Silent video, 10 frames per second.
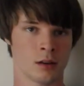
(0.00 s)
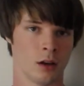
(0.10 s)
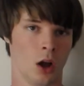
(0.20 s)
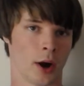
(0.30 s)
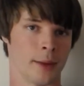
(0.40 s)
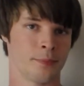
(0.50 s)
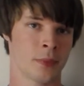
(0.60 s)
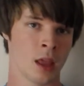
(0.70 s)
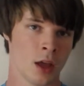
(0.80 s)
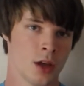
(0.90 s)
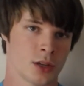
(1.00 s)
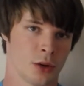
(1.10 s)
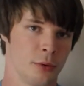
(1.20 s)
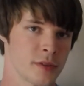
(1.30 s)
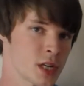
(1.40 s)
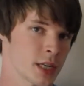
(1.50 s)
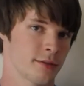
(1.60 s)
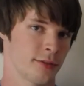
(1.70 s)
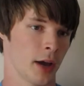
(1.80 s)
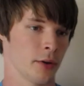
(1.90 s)
Alright, so we've
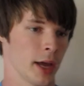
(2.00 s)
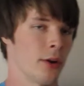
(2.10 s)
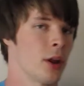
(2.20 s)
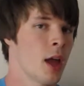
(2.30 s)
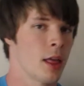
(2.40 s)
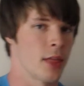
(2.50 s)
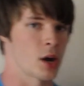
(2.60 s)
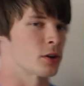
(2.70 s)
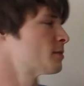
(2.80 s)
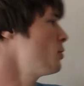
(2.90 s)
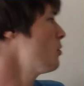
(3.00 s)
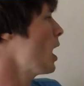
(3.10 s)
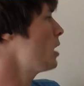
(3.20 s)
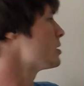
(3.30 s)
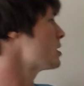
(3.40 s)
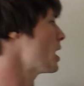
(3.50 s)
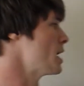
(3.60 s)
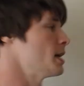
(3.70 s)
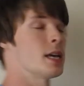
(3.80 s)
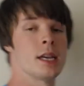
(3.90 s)
just found out that our smooth atlas
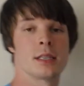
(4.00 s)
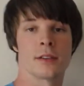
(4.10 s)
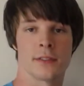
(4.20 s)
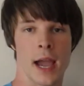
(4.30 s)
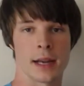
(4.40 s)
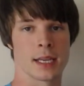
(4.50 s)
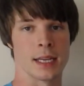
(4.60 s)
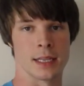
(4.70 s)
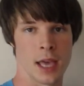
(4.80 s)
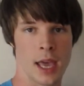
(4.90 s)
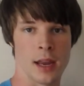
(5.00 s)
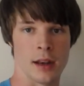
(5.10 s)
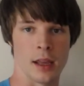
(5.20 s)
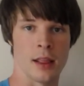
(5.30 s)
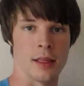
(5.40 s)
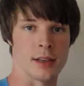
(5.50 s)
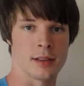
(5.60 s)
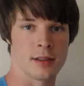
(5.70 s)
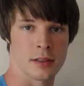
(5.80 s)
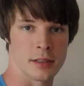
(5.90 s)
A is in fact contained in
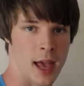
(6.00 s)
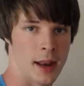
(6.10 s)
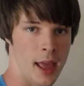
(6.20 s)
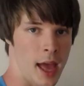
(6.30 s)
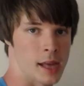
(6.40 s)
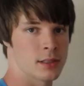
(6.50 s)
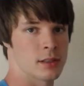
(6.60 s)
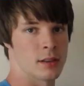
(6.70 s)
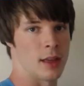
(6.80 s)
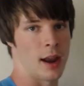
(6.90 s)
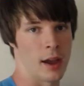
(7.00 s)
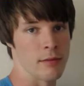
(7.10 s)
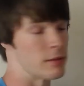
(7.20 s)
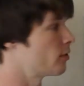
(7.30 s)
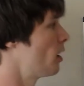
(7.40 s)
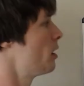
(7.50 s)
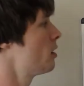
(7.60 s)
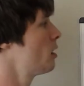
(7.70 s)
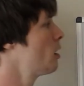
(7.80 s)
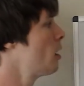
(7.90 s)
this set S that I've defined.
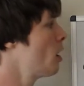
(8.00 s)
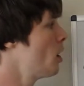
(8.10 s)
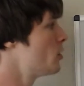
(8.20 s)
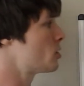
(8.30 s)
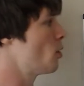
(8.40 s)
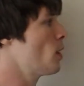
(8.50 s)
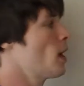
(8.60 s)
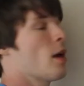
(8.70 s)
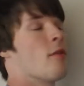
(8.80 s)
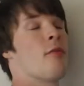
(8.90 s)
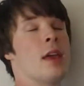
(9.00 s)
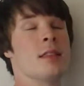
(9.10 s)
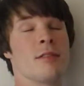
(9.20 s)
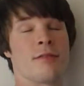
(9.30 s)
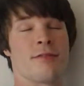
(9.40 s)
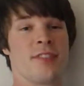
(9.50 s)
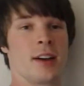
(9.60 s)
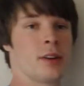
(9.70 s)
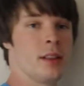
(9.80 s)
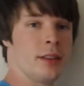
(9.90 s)
So, in the
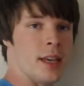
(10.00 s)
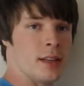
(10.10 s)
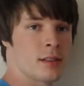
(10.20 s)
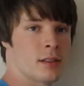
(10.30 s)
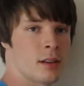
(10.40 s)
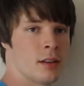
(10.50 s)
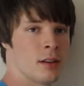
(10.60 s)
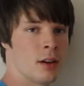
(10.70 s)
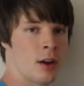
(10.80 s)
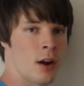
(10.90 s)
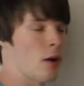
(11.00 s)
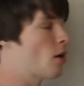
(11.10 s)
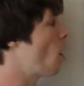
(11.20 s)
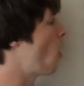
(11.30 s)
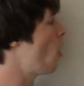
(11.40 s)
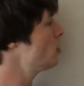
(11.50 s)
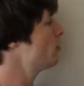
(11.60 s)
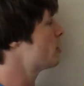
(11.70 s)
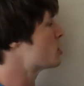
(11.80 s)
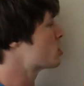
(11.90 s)
very least,
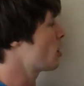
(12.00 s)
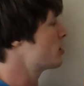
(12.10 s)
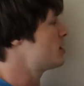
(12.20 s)
all of the charts